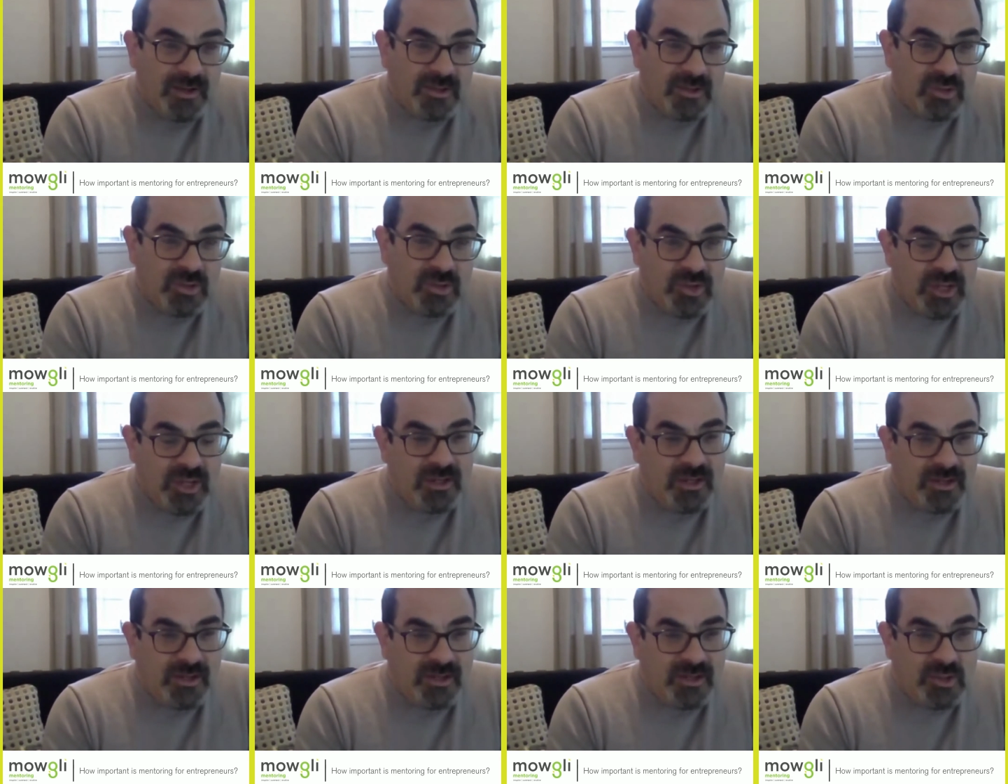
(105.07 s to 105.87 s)
to
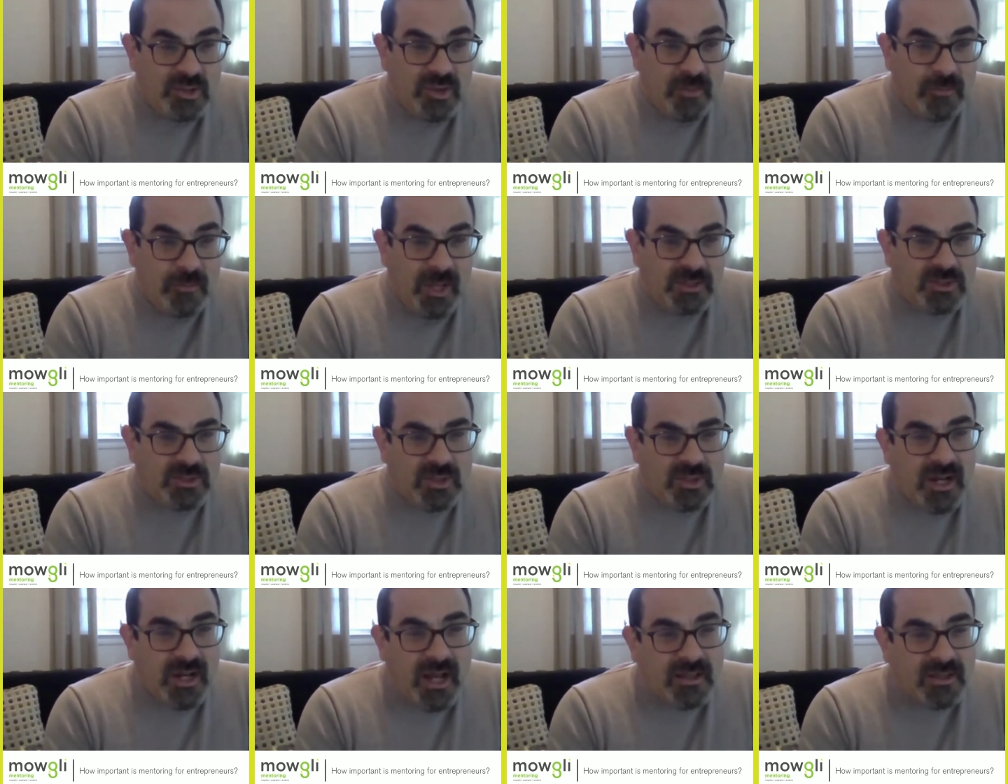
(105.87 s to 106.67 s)
the to the
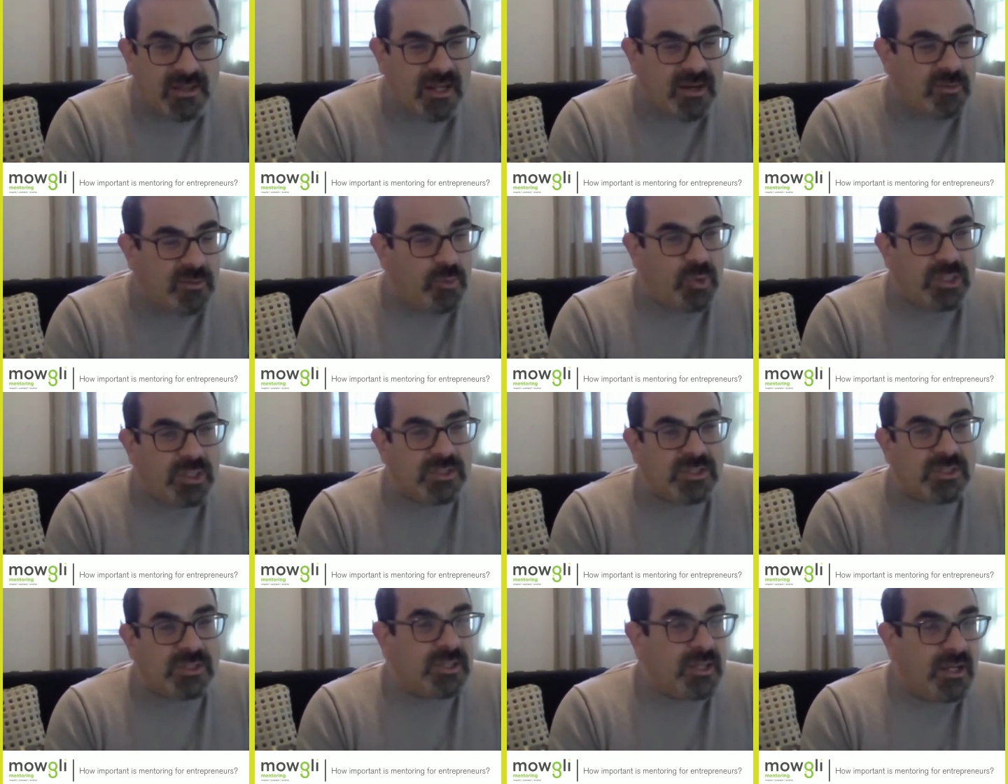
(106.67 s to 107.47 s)
mentor not that it
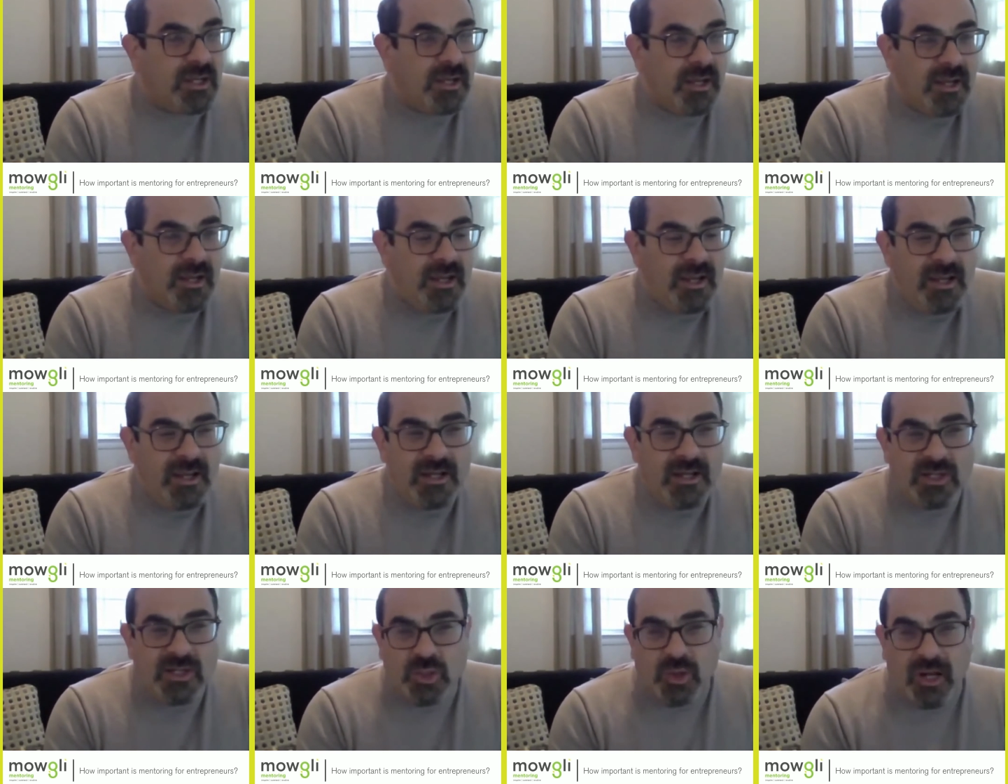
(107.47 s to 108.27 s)
was
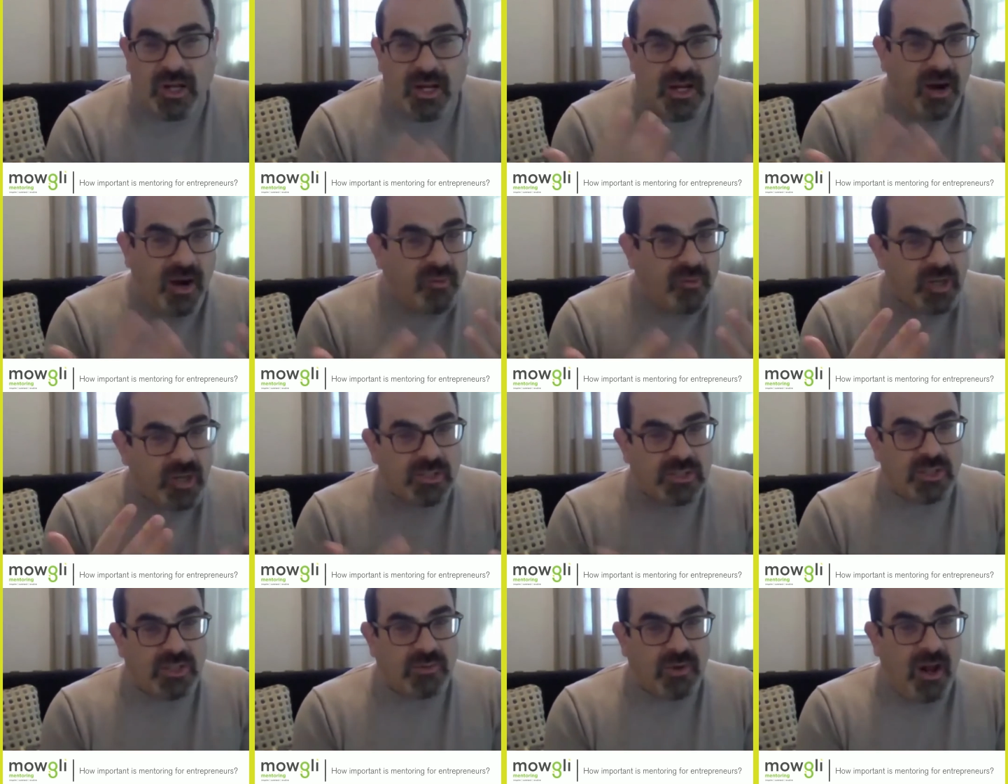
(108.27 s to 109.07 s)
any sort of
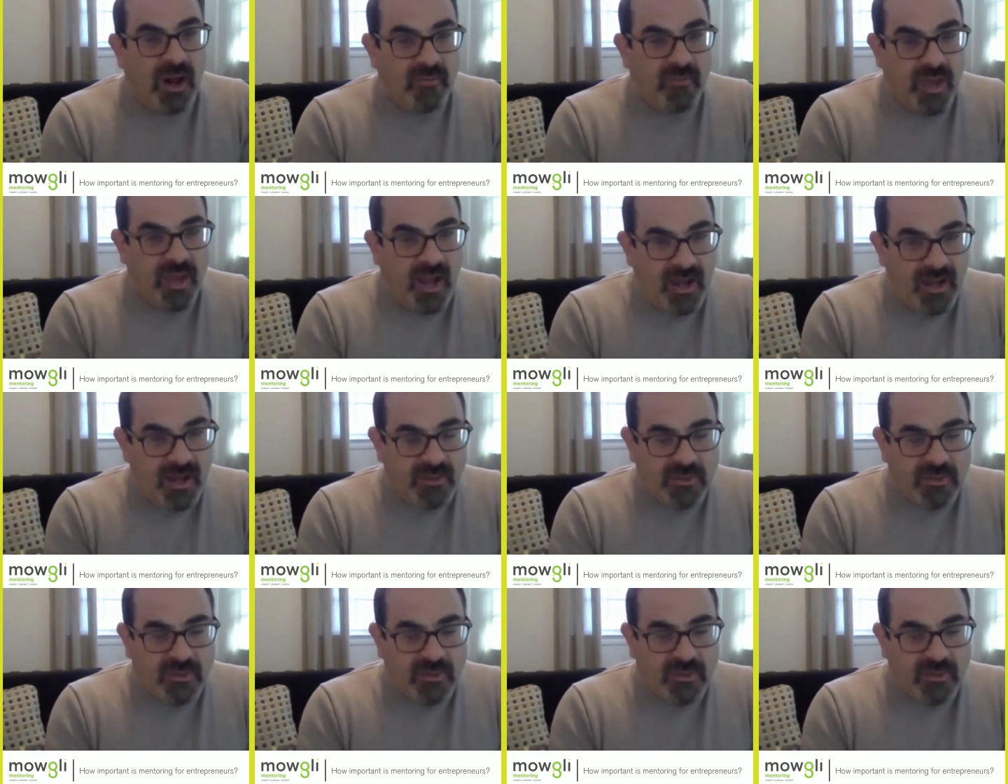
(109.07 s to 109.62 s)
governance around that.